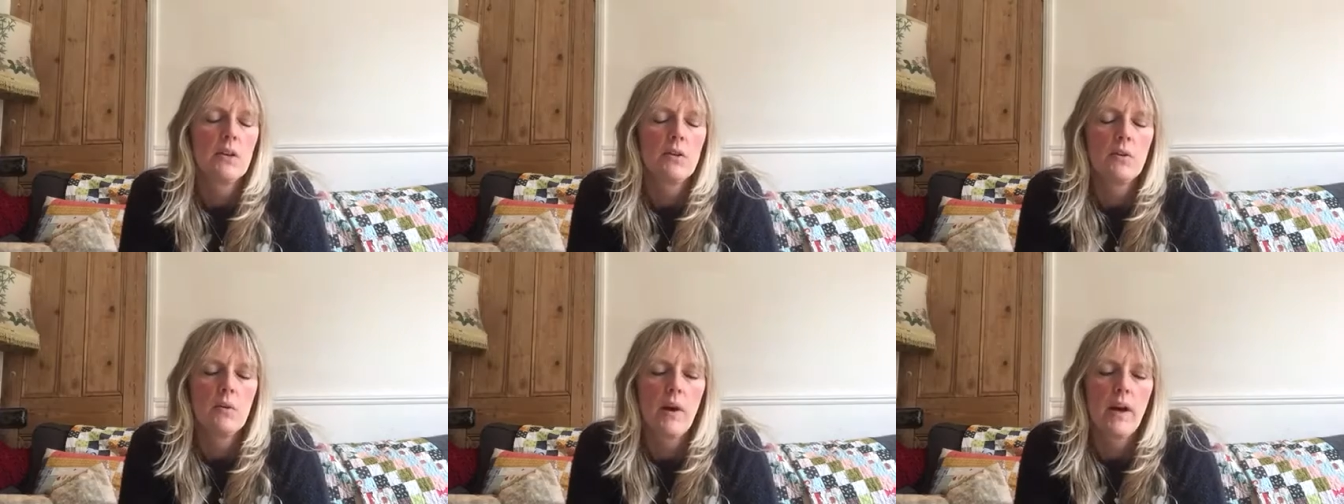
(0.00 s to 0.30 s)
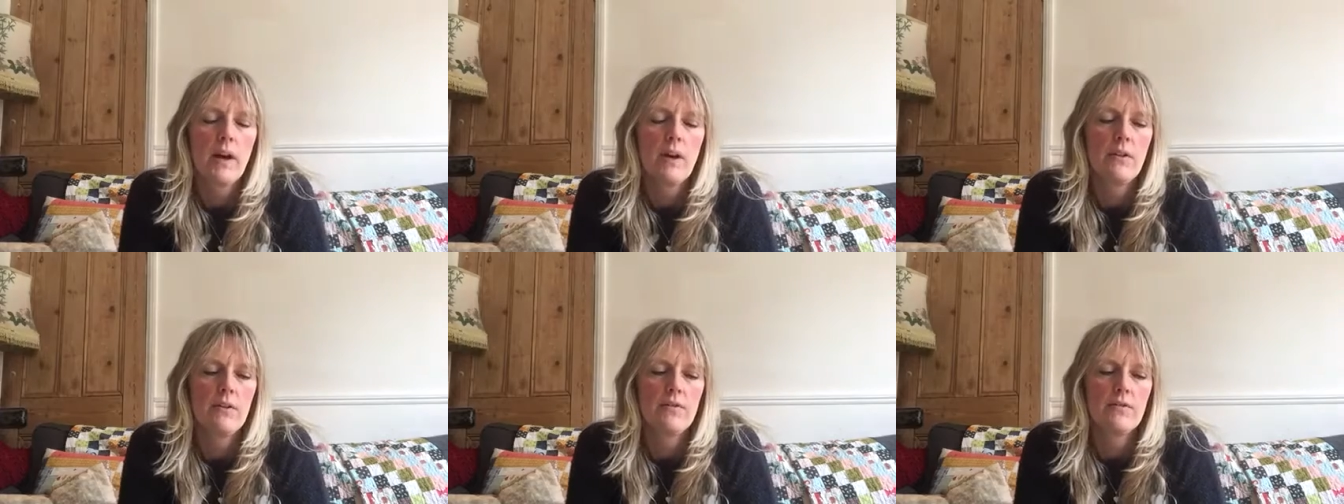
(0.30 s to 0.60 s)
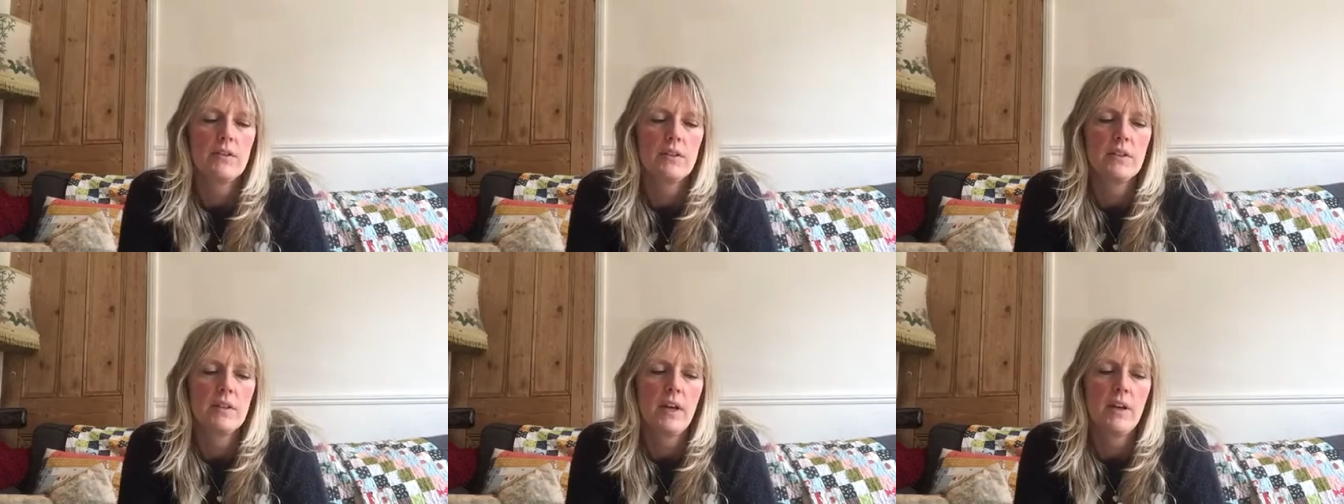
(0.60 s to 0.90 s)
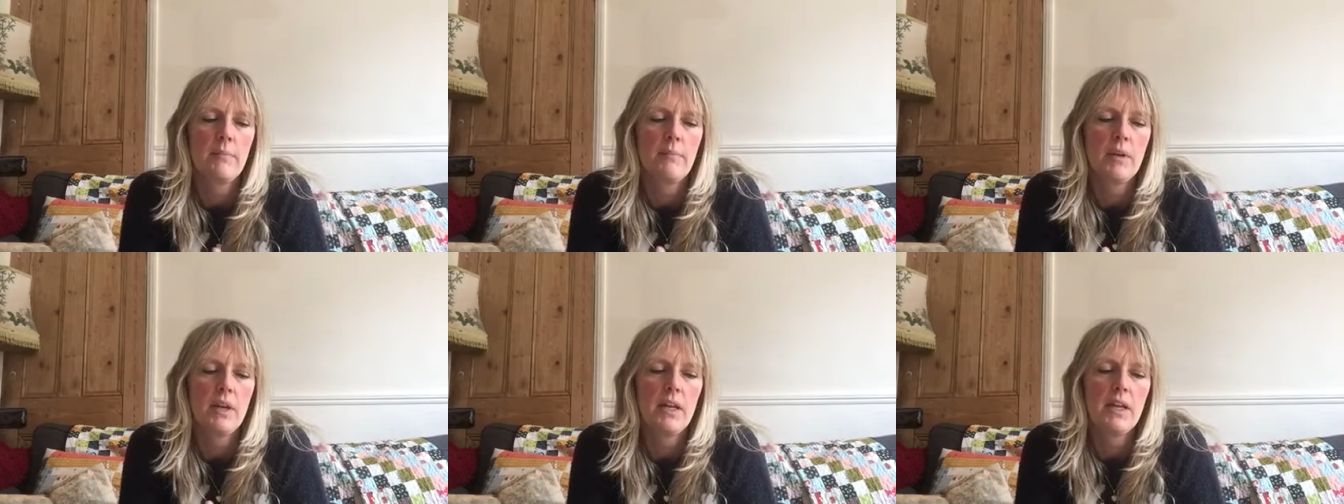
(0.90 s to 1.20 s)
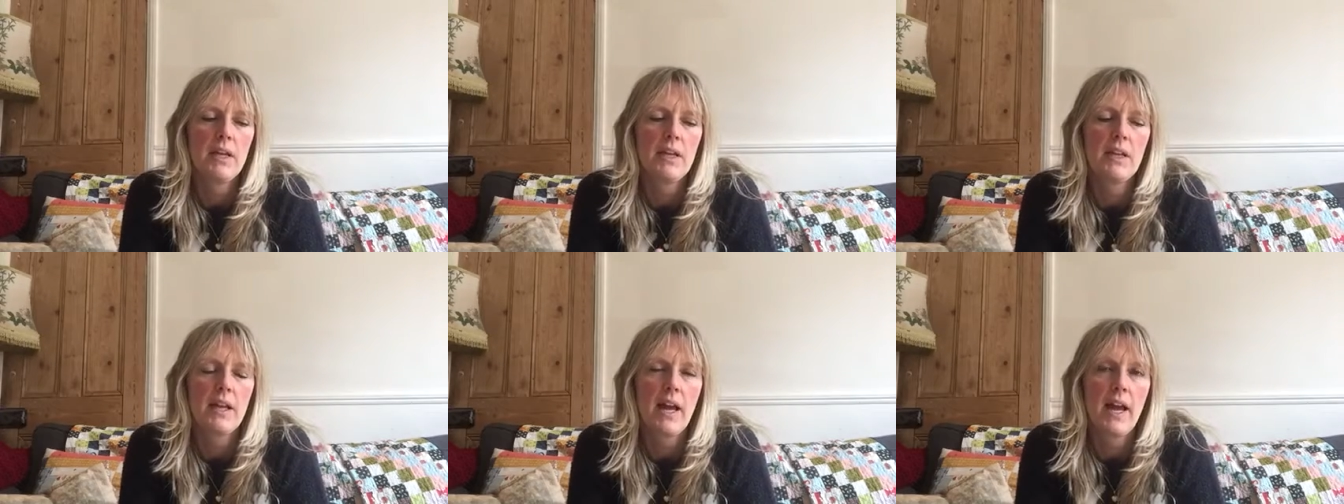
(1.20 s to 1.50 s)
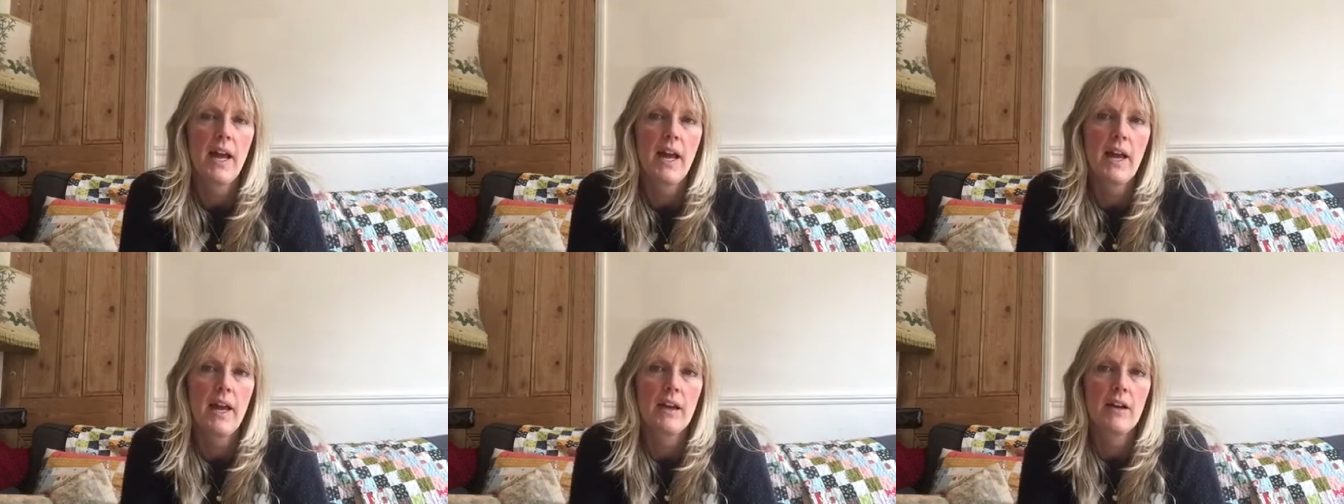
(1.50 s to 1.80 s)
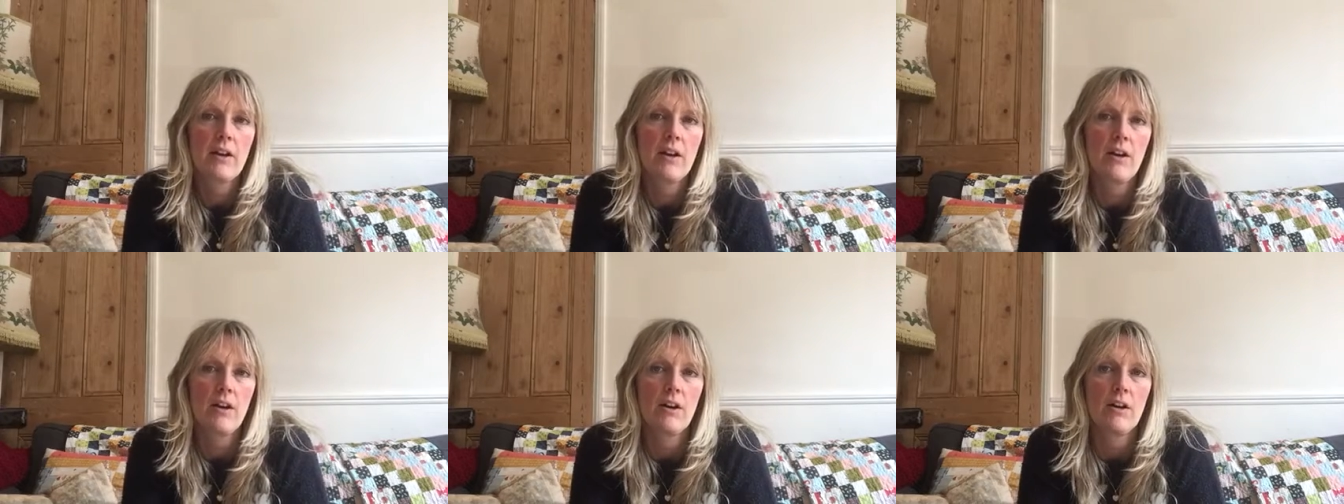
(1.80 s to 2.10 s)
Quite often though, being an air
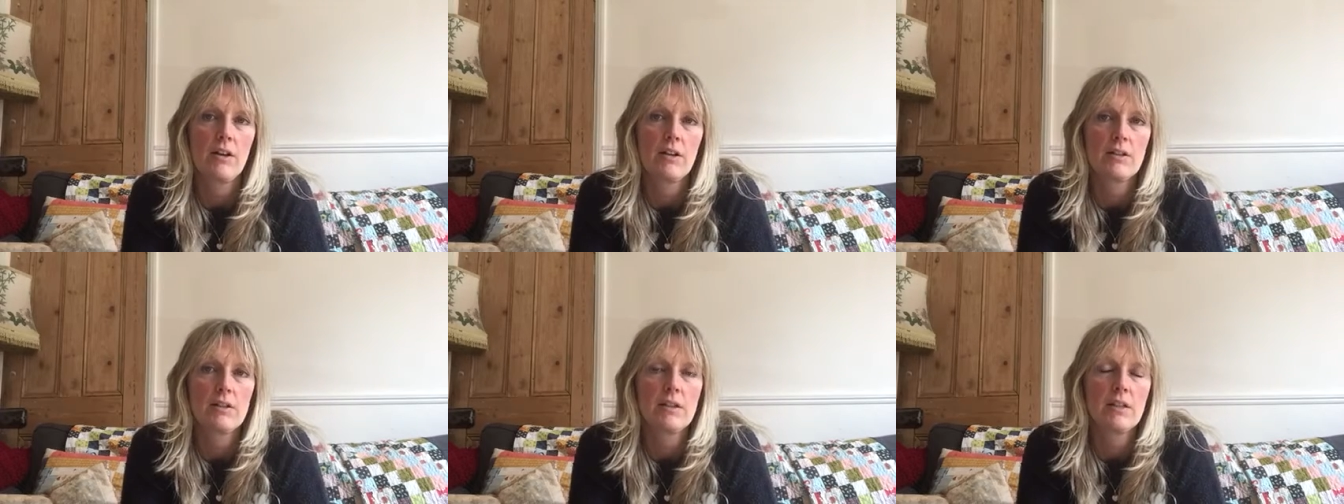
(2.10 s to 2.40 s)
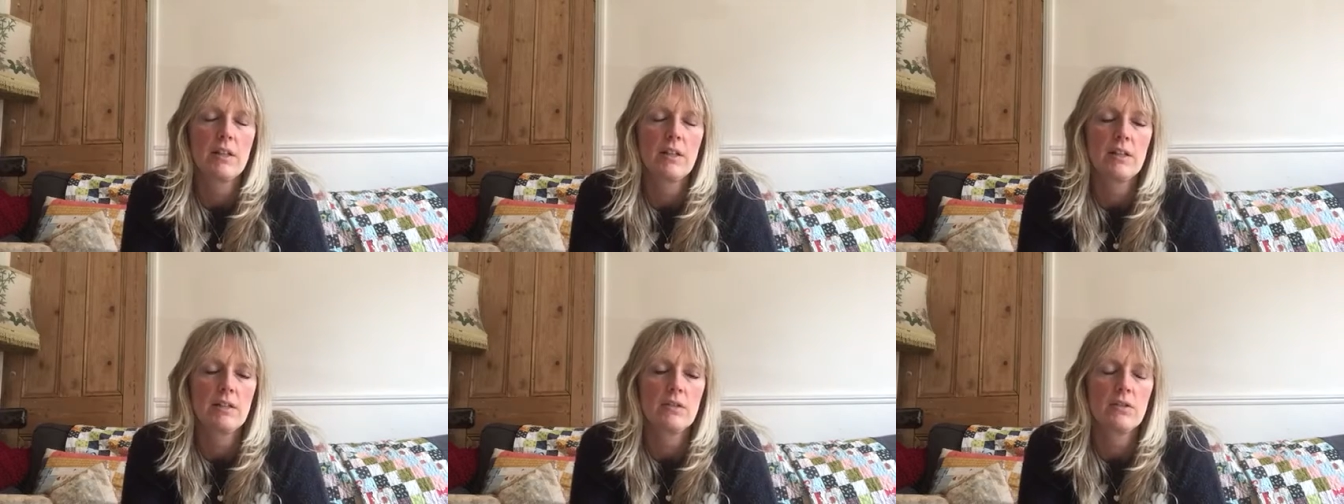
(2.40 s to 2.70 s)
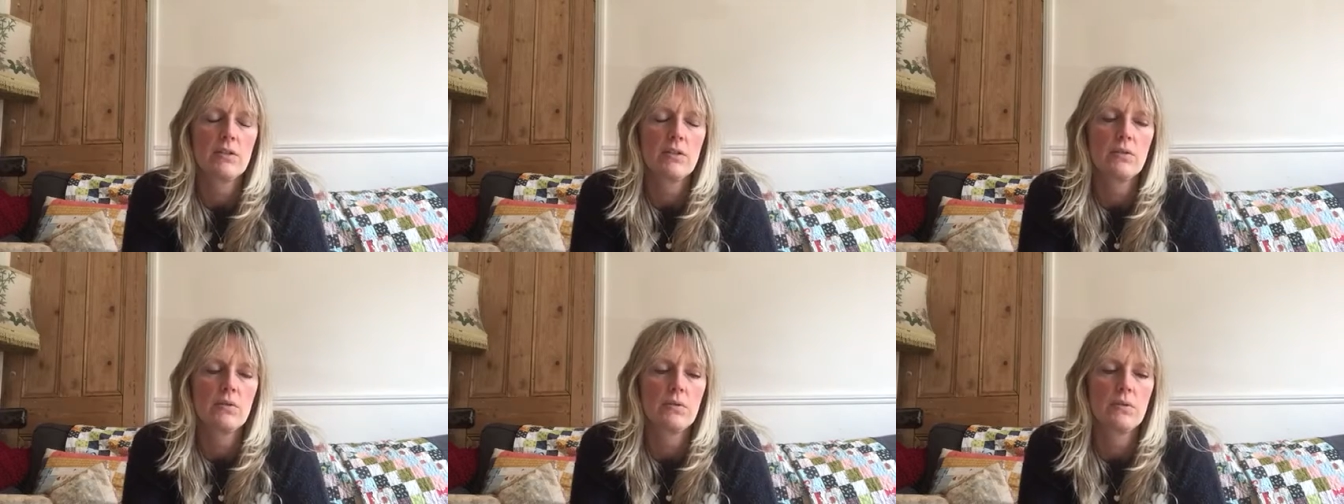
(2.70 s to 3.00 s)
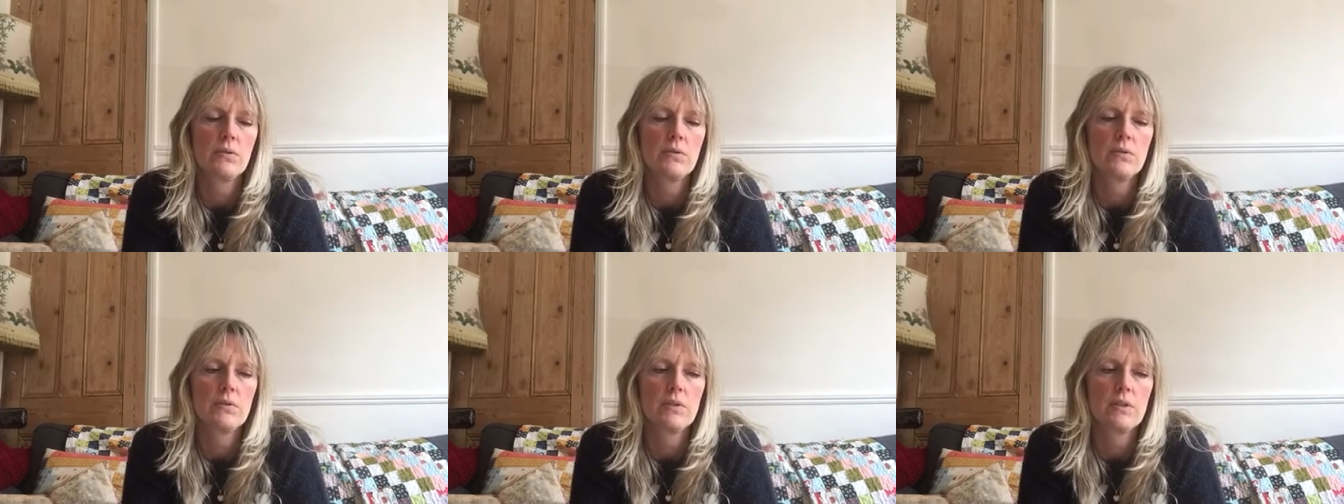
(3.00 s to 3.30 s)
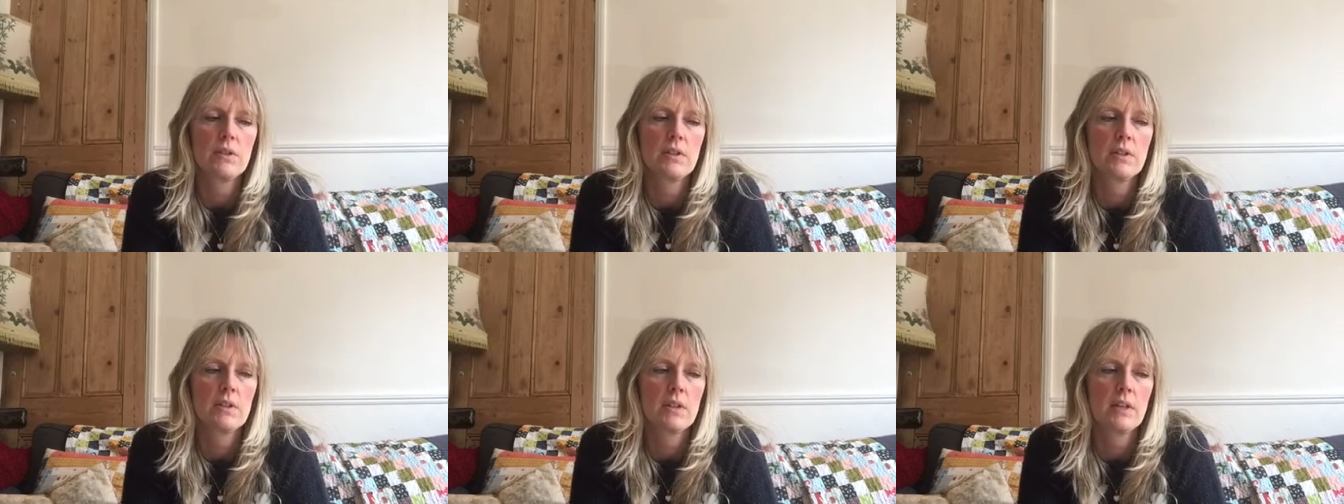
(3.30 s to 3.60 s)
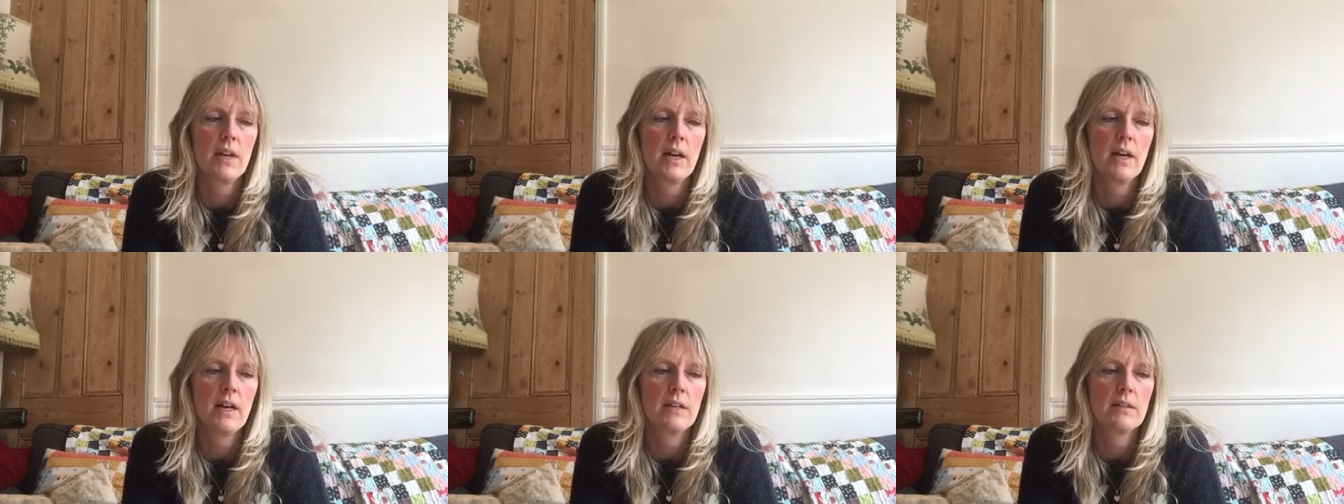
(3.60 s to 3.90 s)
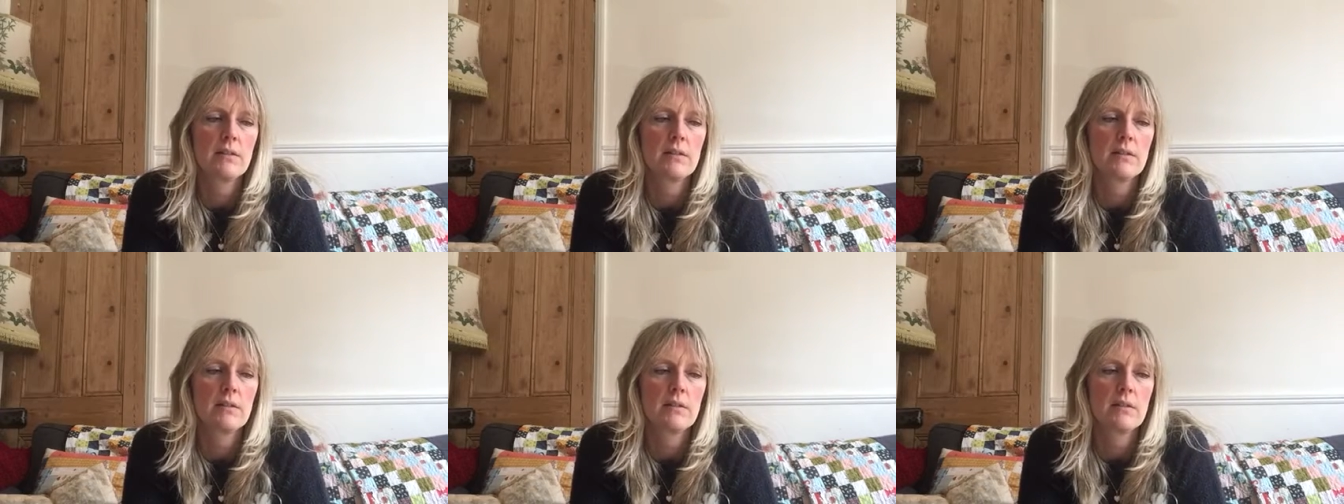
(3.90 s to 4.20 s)
card, it's thoughts
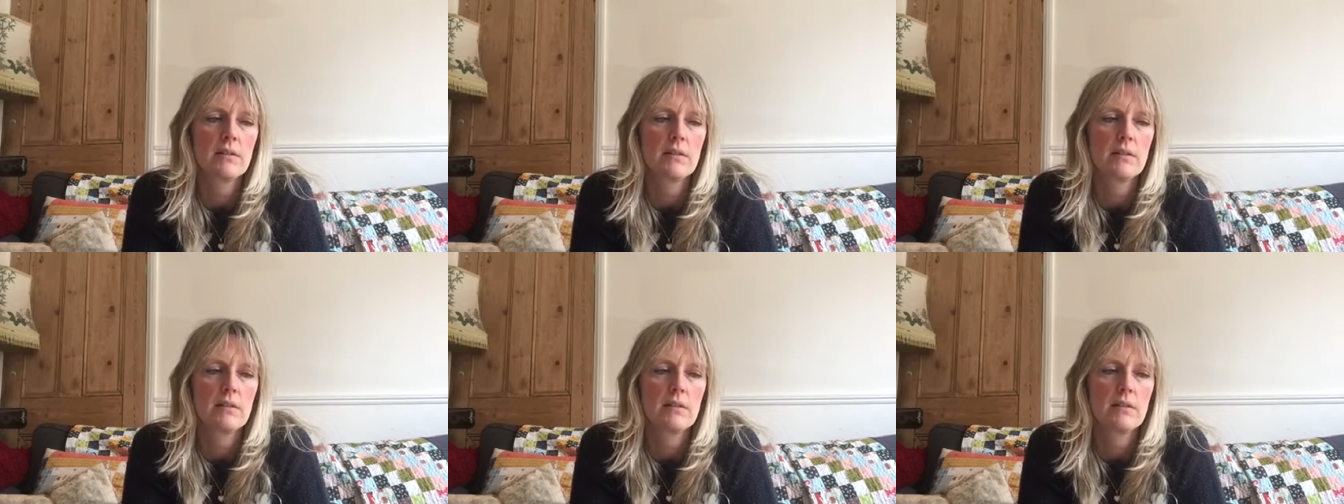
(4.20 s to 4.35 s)
that